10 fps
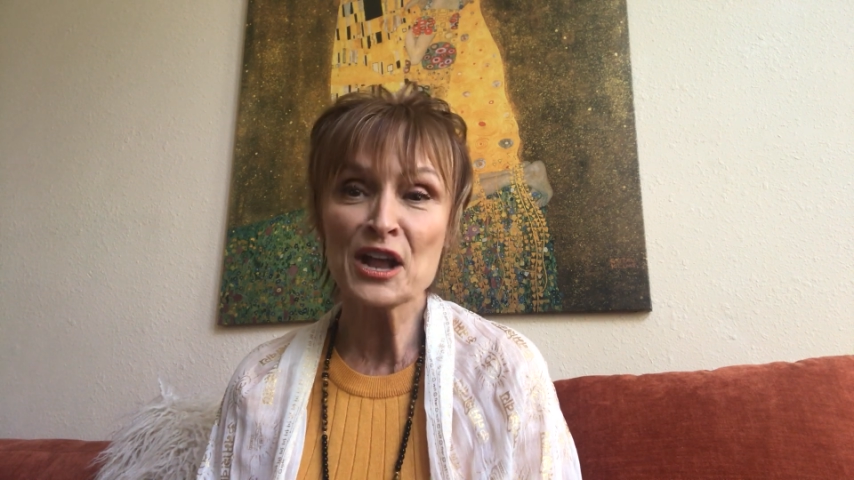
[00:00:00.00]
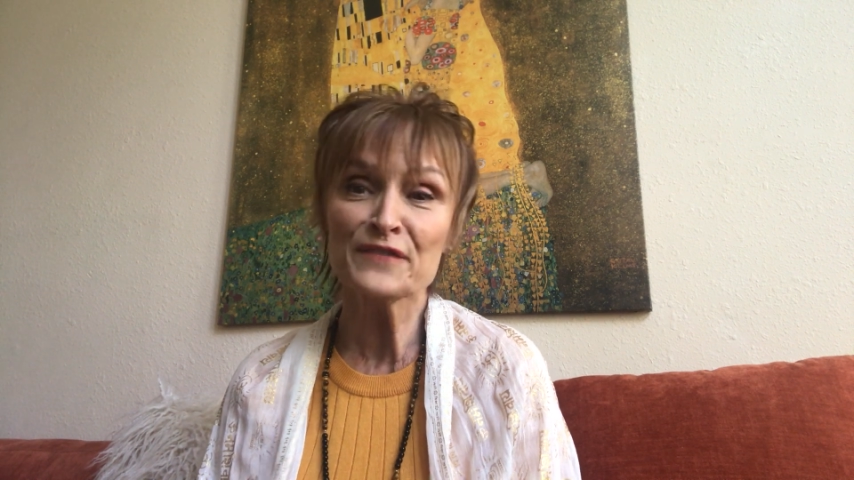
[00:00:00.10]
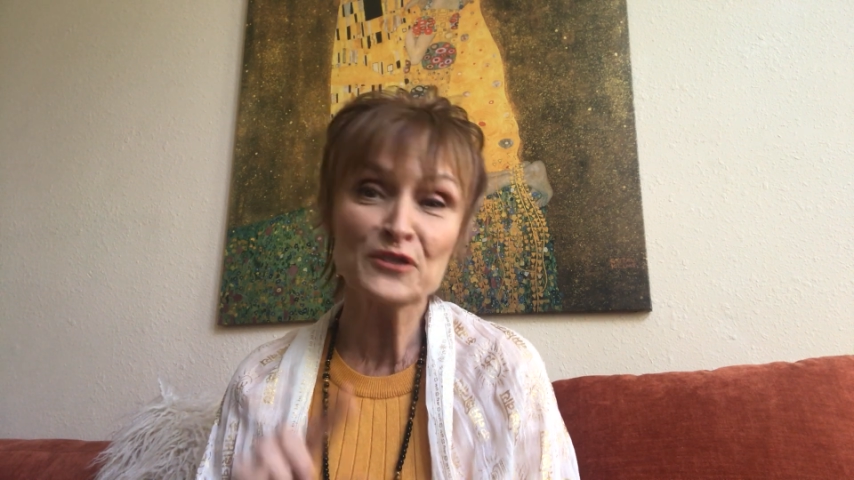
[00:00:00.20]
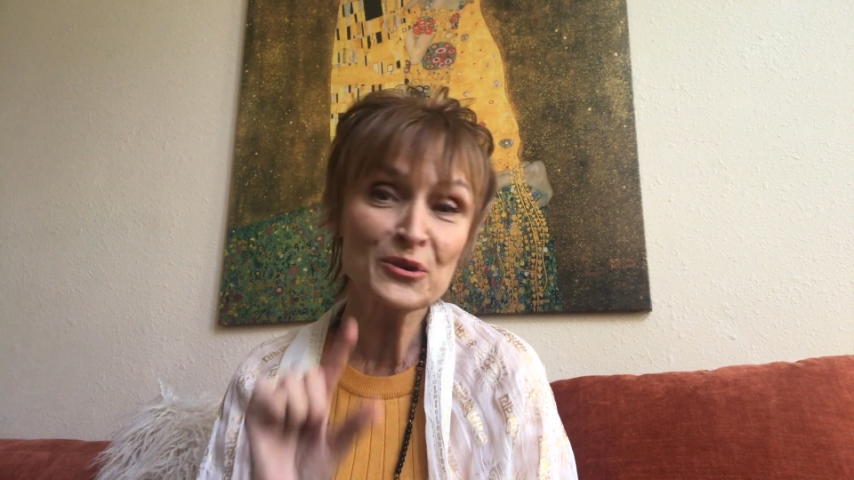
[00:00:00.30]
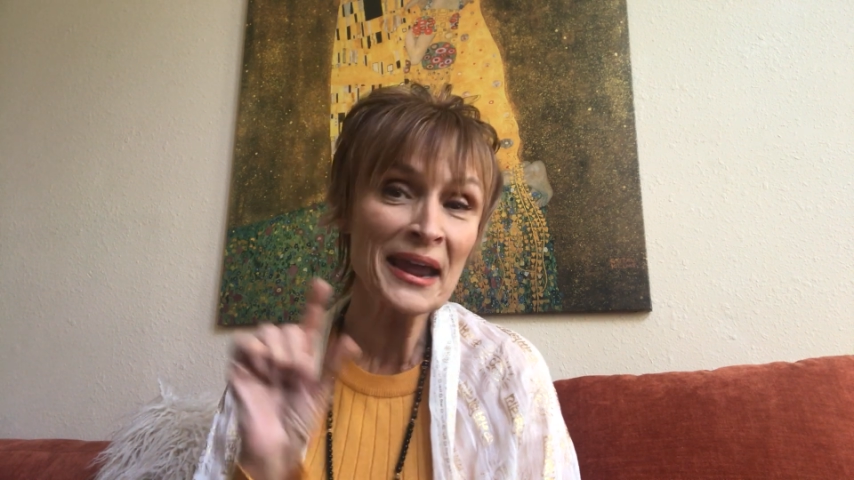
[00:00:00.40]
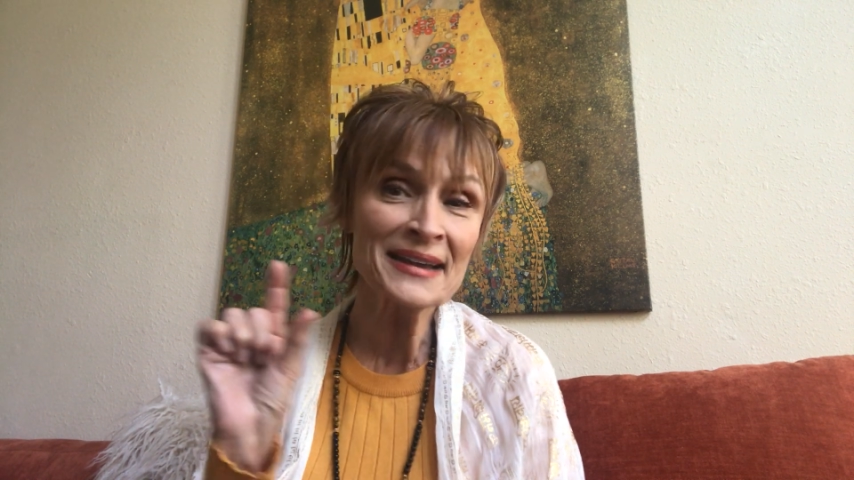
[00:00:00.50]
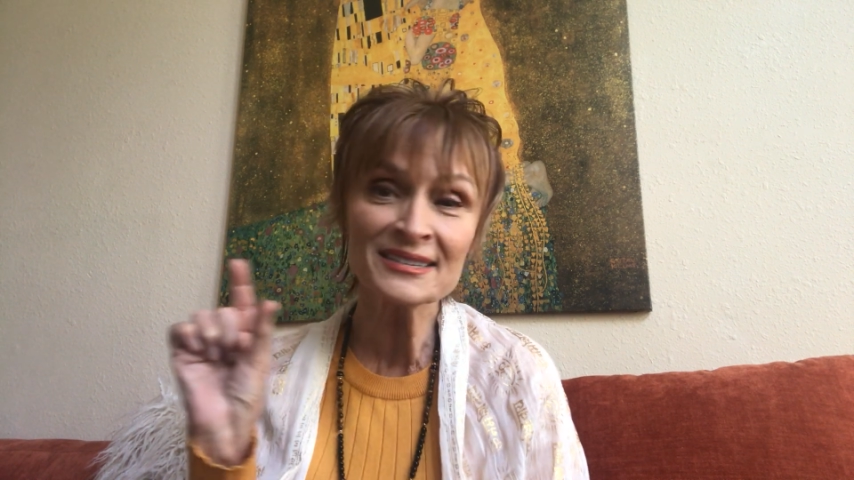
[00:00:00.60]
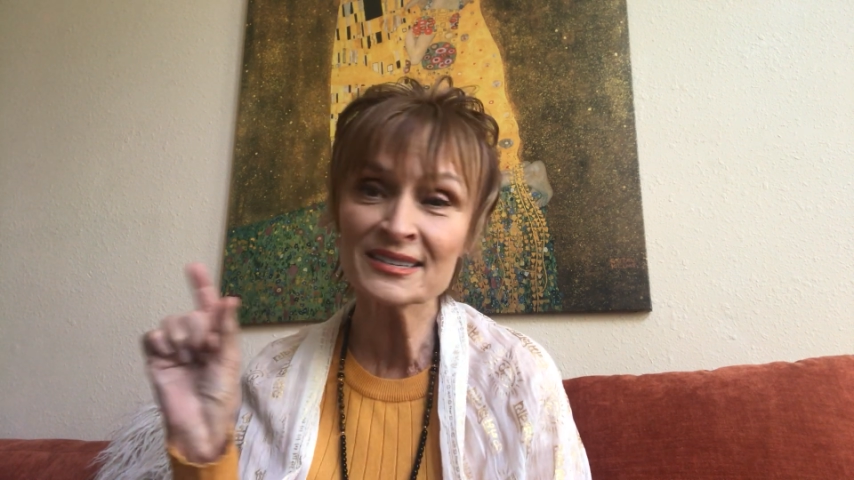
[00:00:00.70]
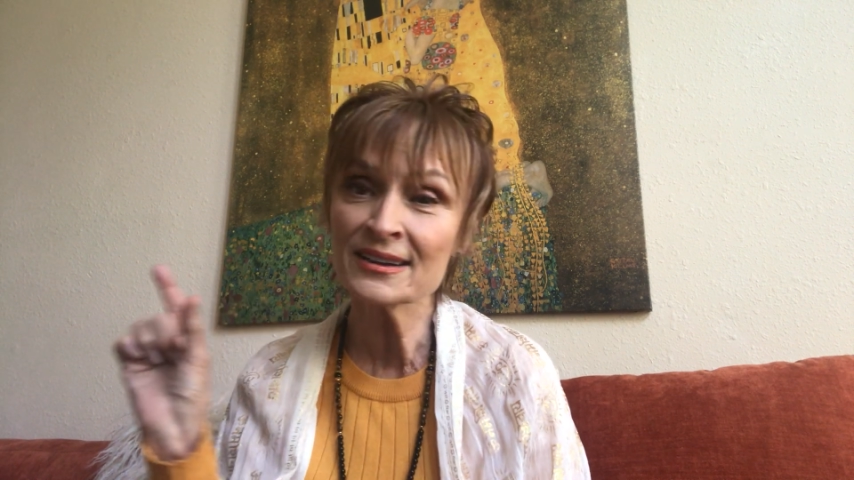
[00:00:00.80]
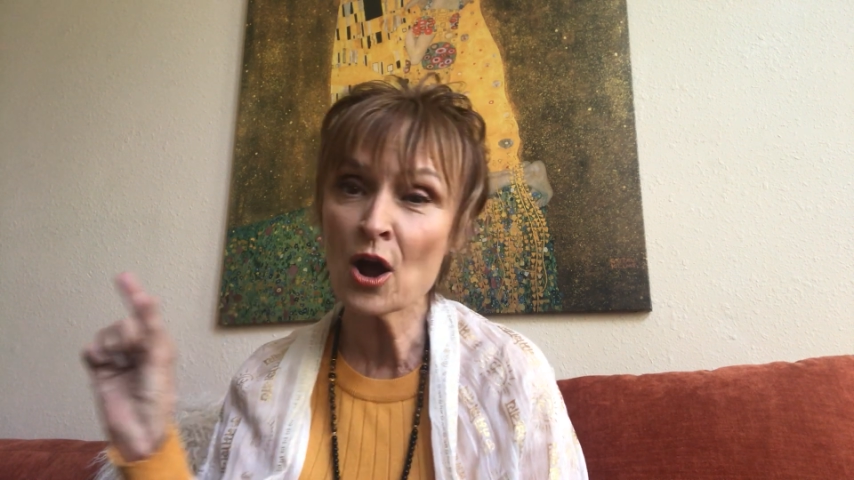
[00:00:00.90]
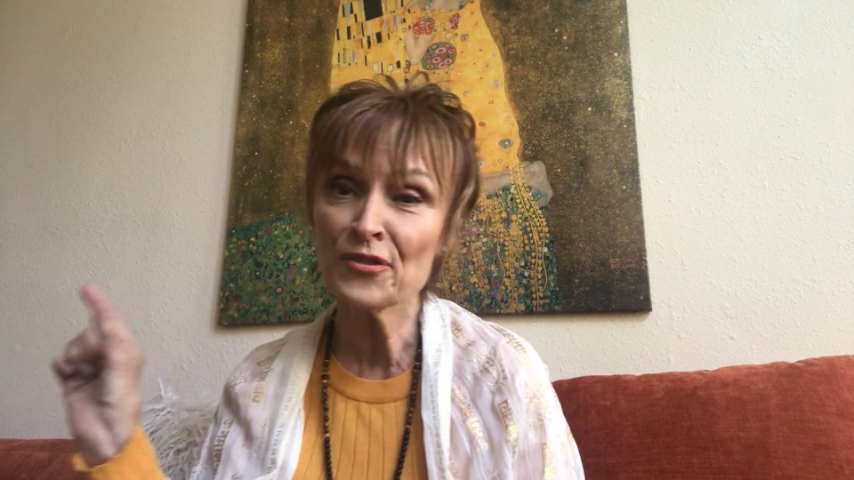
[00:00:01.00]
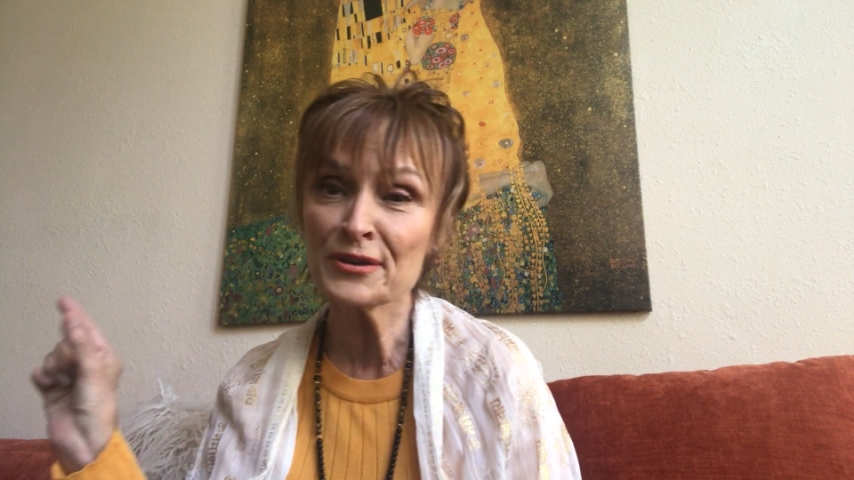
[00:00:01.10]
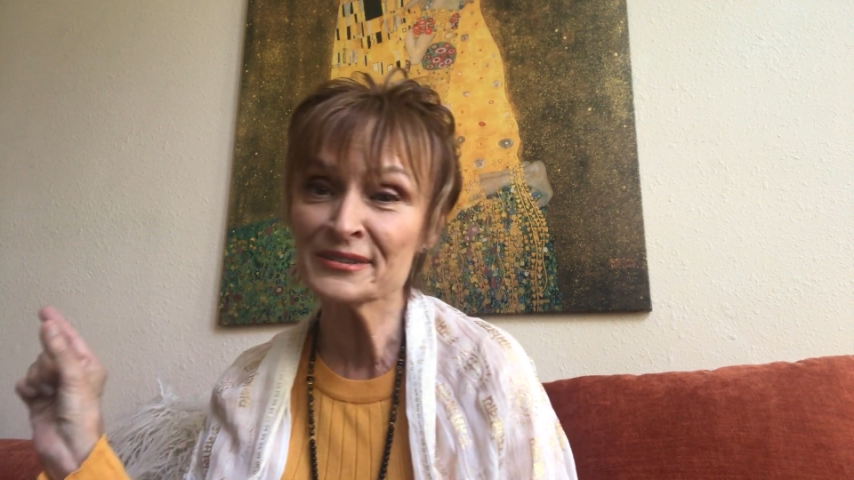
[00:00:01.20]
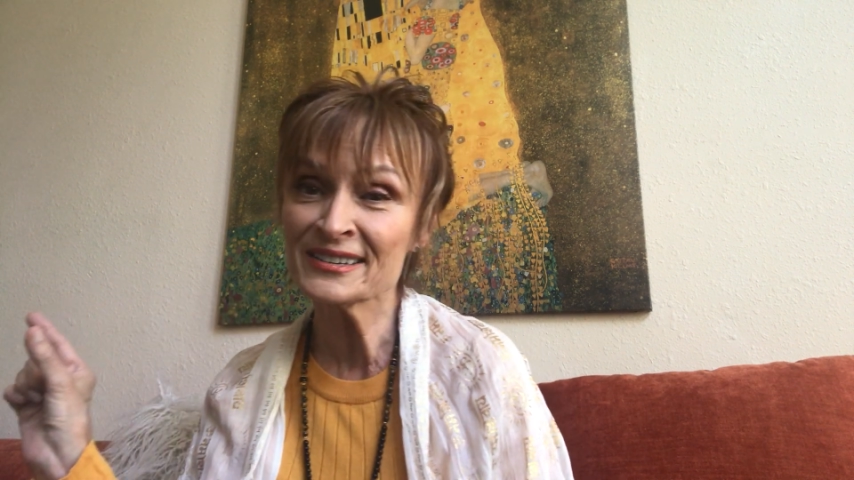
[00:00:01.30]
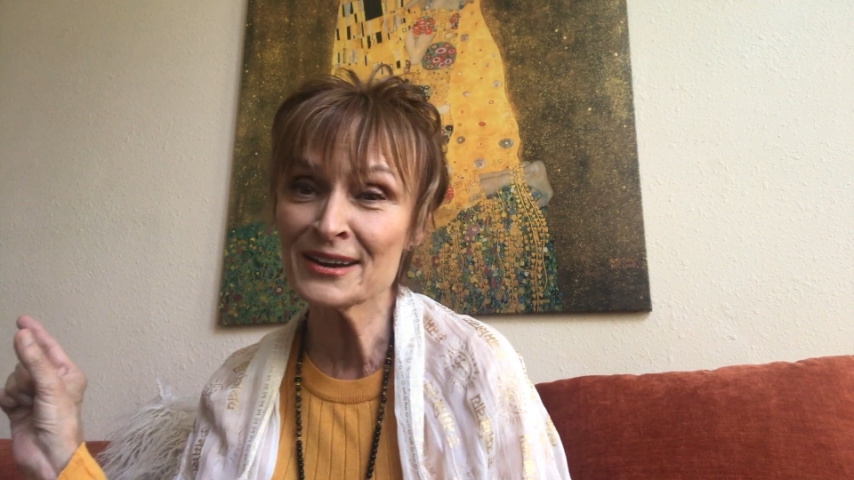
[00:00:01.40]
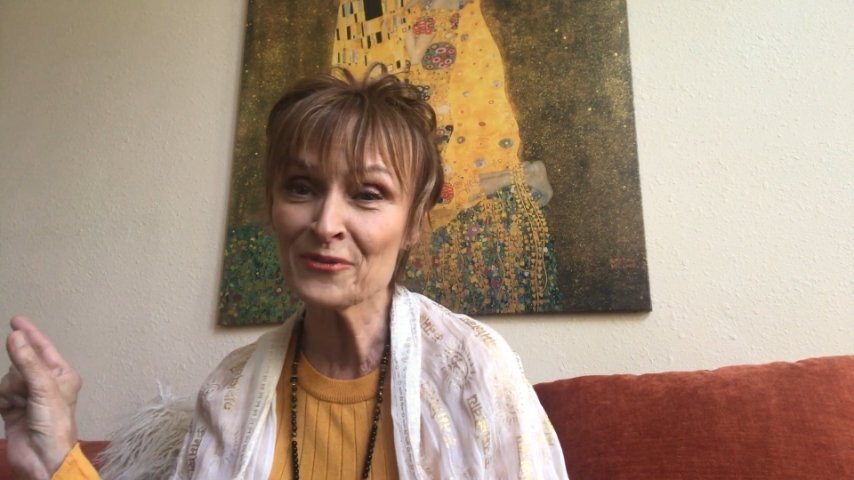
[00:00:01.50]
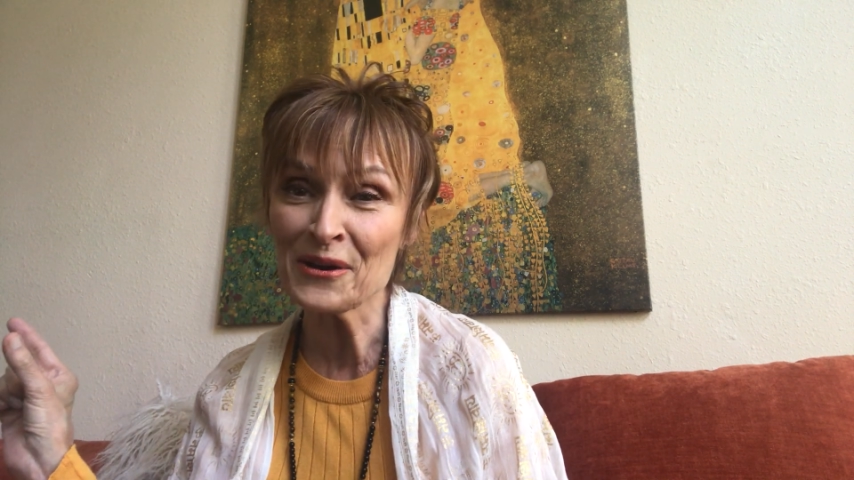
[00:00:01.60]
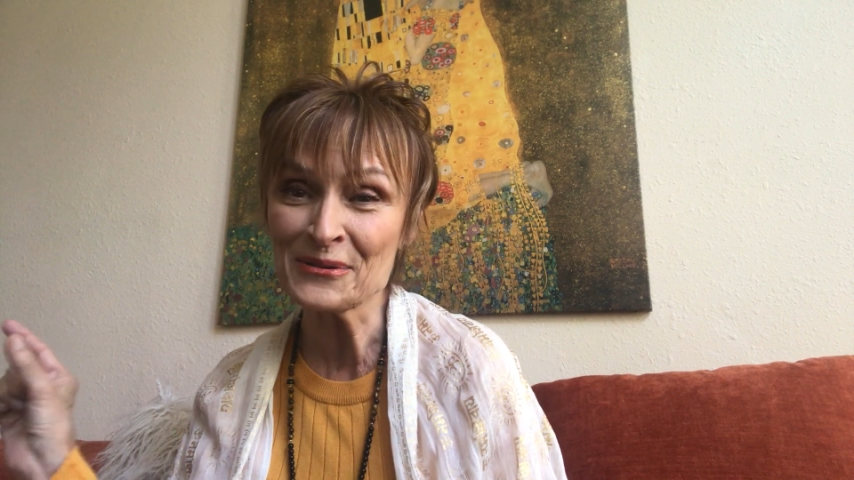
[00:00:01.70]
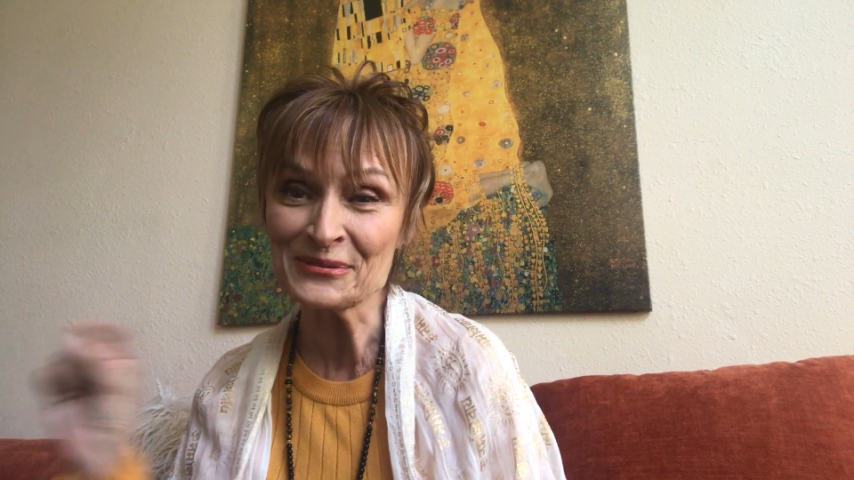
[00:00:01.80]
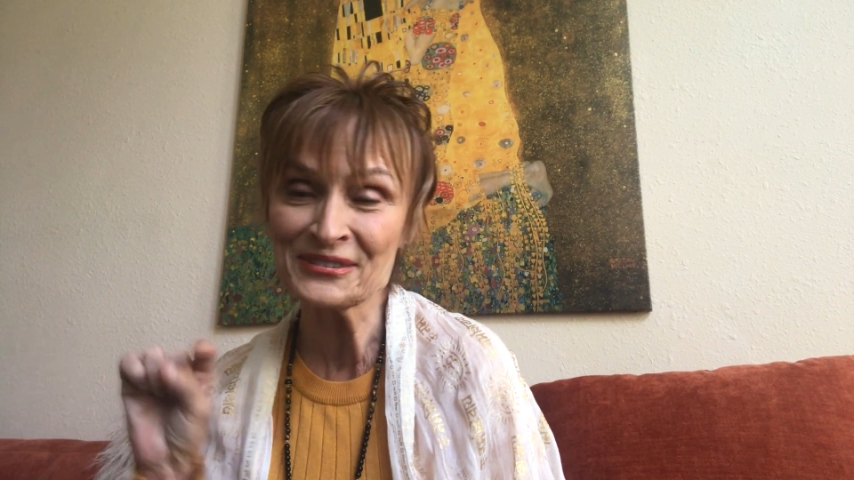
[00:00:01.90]
If you can't see all those
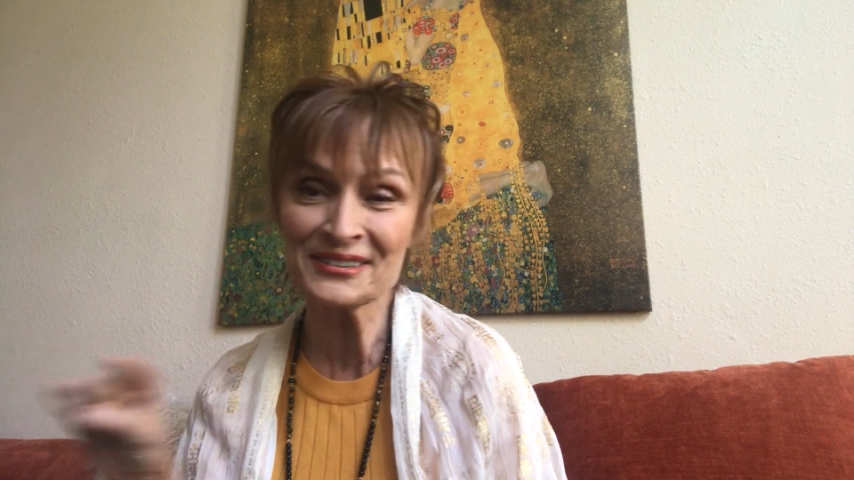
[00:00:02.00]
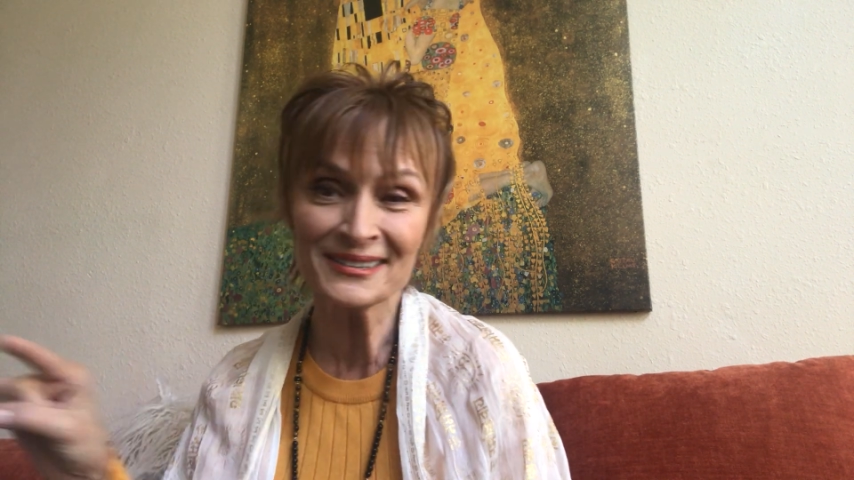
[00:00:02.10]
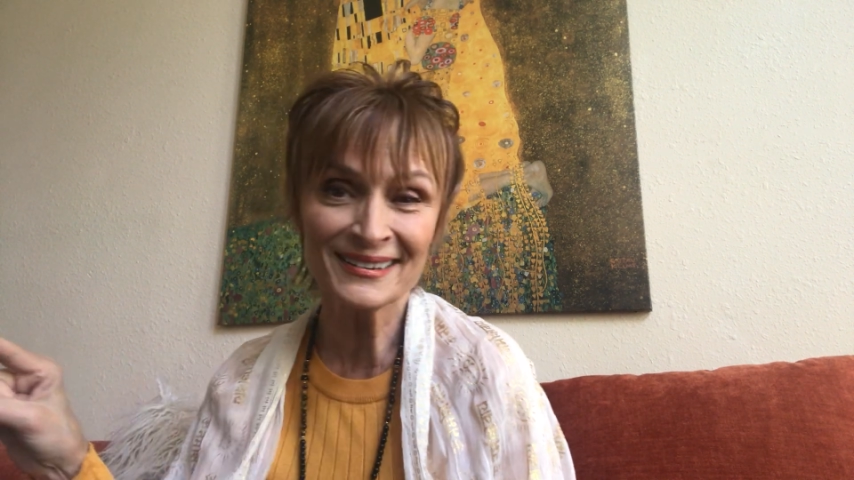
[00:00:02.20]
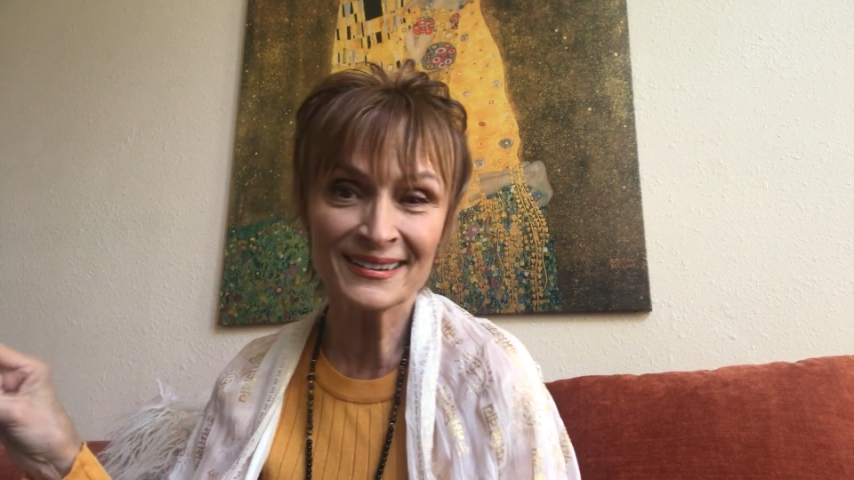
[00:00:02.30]
zeros,